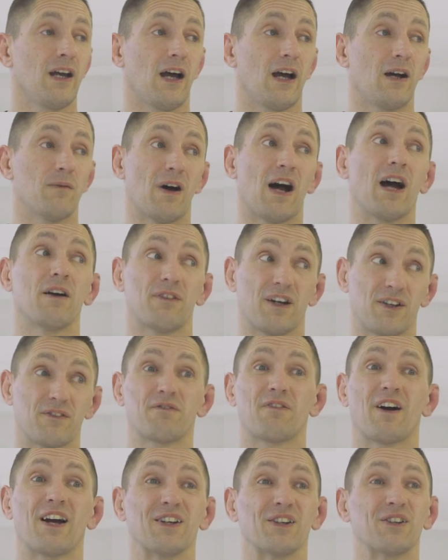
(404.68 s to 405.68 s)
Um, I've had
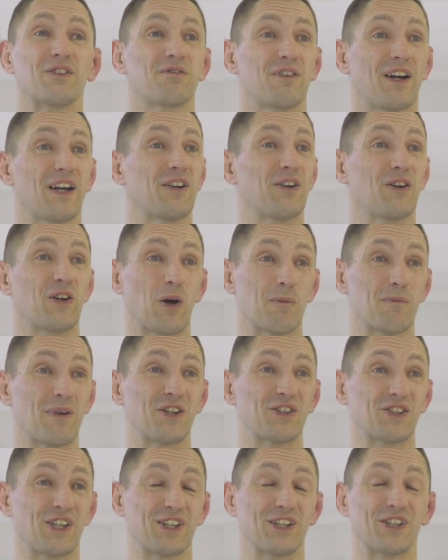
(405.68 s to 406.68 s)
fighters fighting on
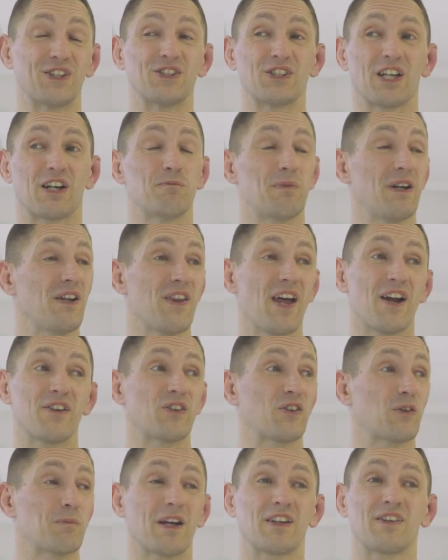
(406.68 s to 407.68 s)
Combat Challenge. I've been there
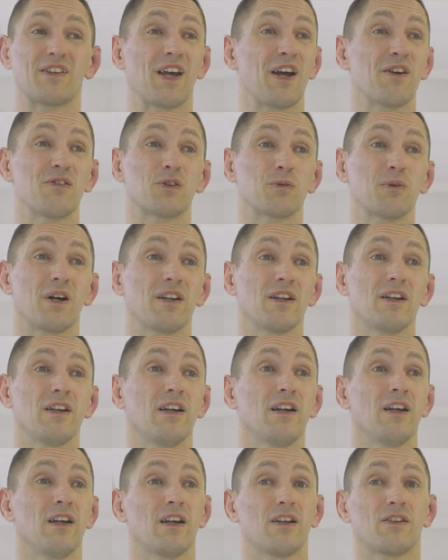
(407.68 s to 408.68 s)
as a spectator as well.
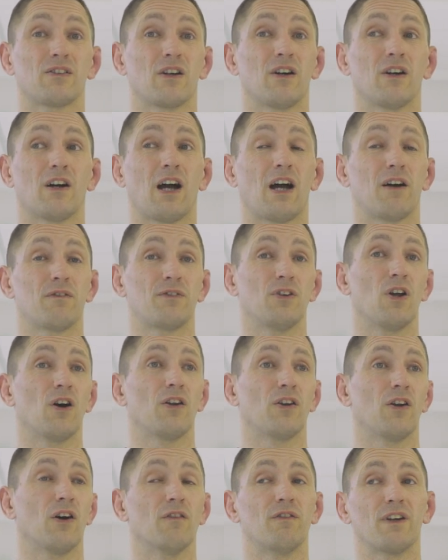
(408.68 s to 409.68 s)
So I've
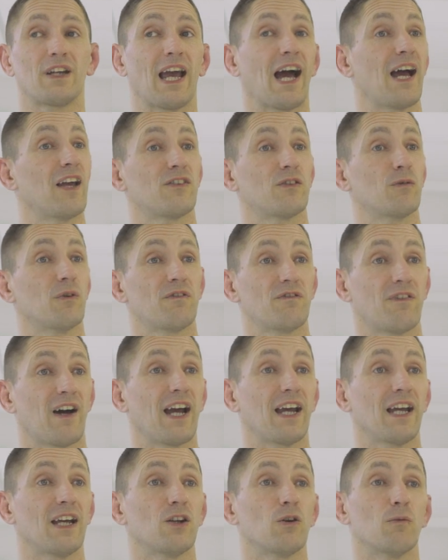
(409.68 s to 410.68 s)
known other guys who were
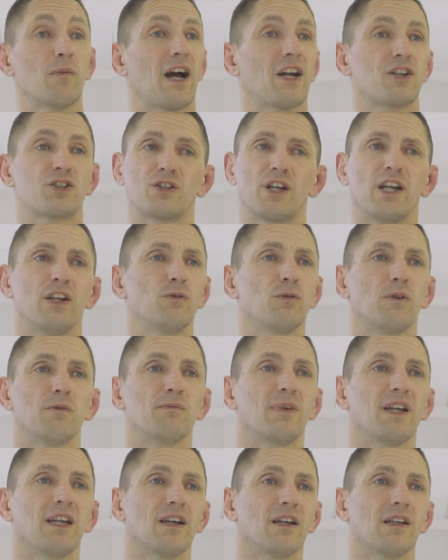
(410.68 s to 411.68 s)
fighting who might have trained with
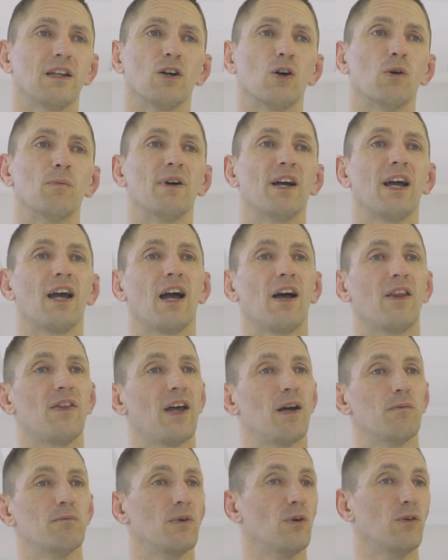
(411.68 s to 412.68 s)
me a little bit and
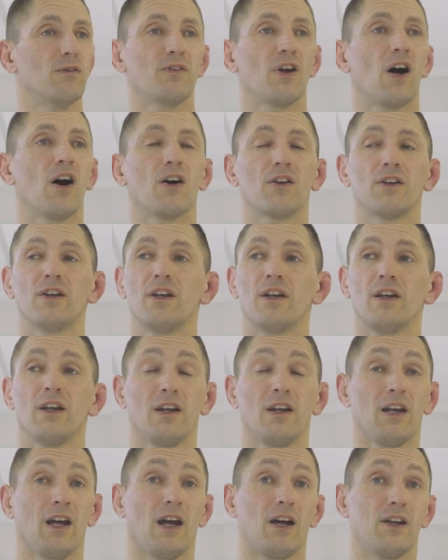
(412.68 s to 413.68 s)
then moved on.
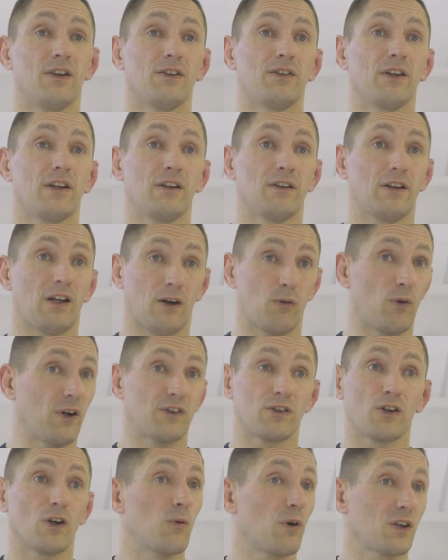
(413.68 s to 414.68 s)
And I
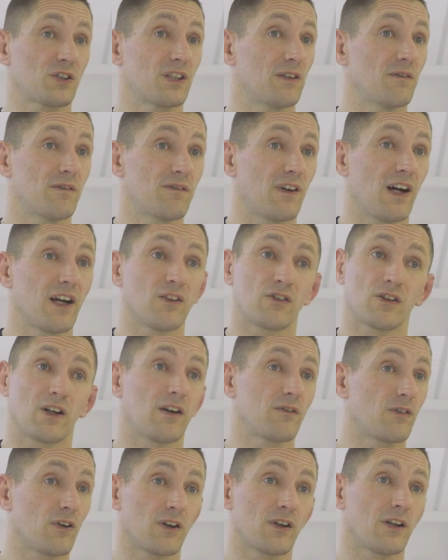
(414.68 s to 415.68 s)
wanted to go watch them fight, so
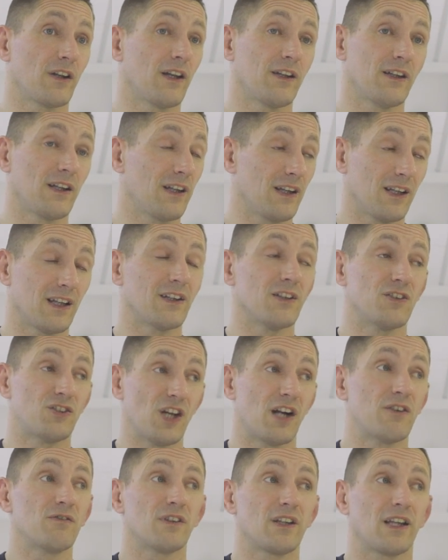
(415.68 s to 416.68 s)
I've gone and
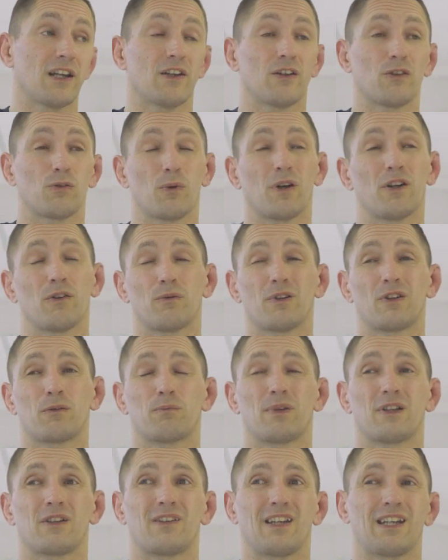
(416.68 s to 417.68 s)
generally as well,
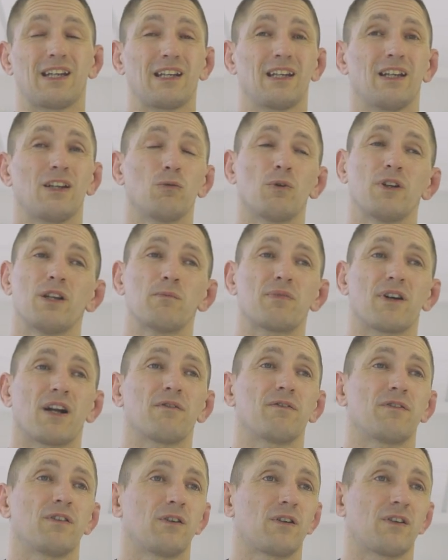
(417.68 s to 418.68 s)
particularly the one in
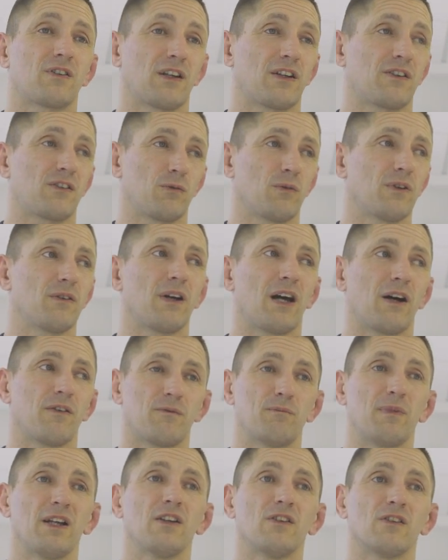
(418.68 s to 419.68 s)
Bradford, because that's the one that
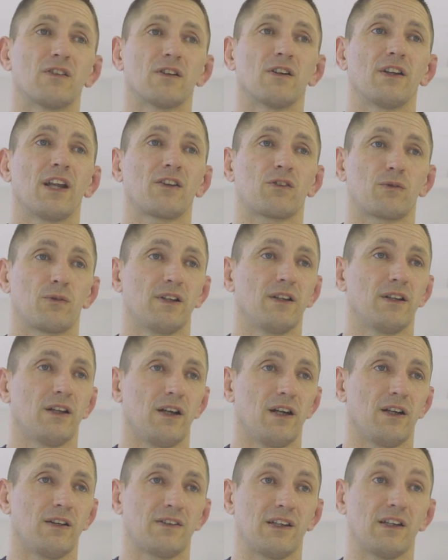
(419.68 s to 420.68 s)
I've been to, that's when
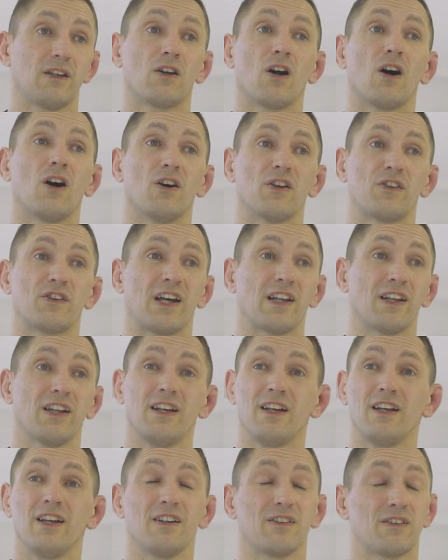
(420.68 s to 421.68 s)
uh, Cedar Court Hotel.
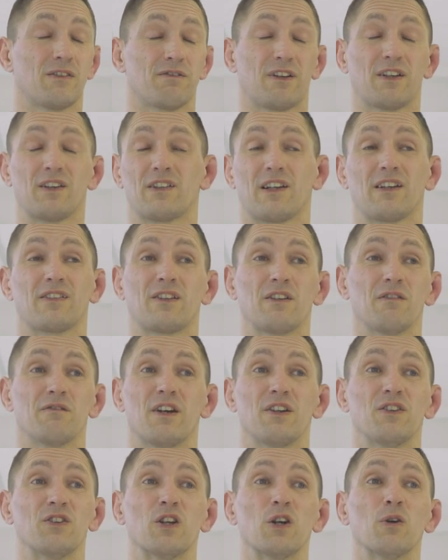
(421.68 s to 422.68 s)
It's a fantastic
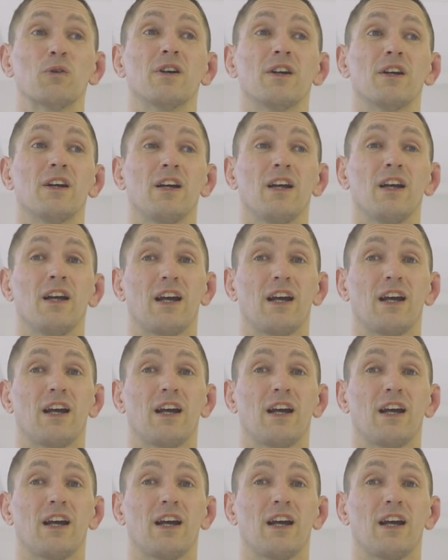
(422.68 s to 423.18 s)
venue. Yep.